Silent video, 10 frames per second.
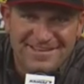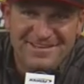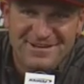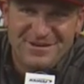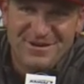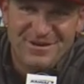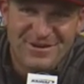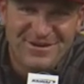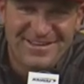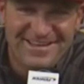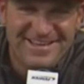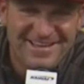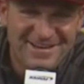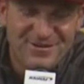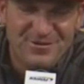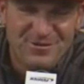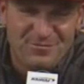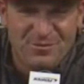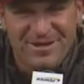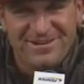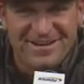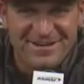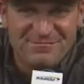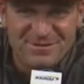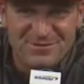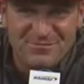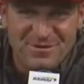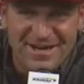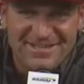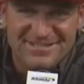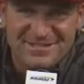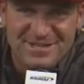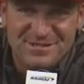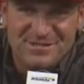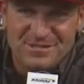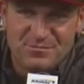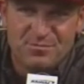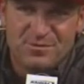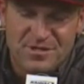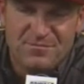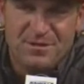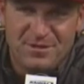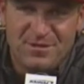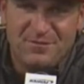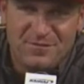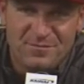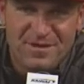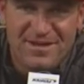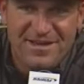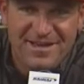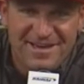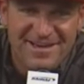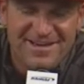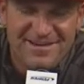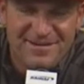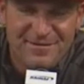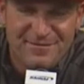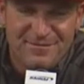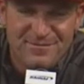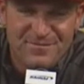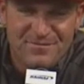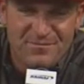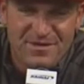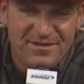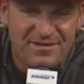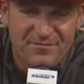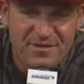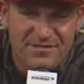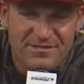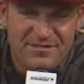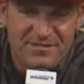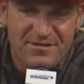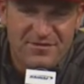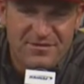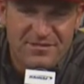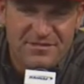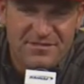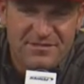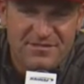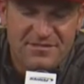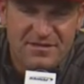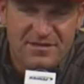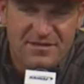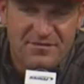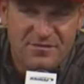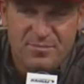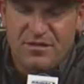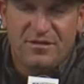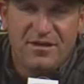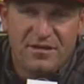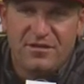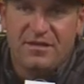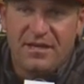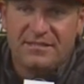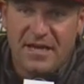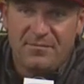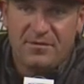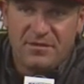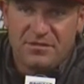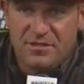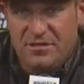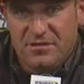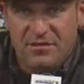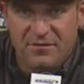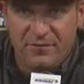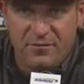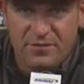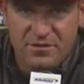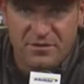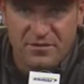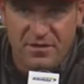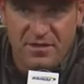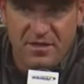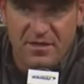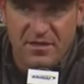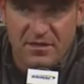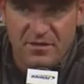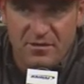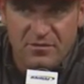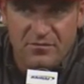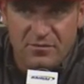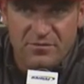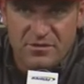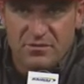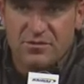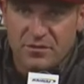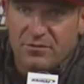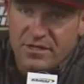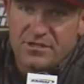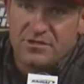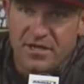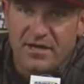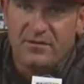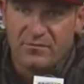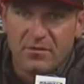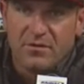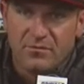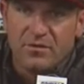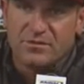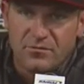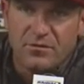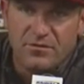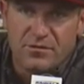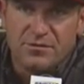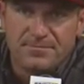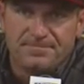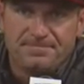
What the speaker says: you know, going to the playground in between practice sessions is something new for me. But it's, you know, it's just, there's been a lot of good things happen this year. And unfortunately, you know, the results on a racetrack wasn't one of those.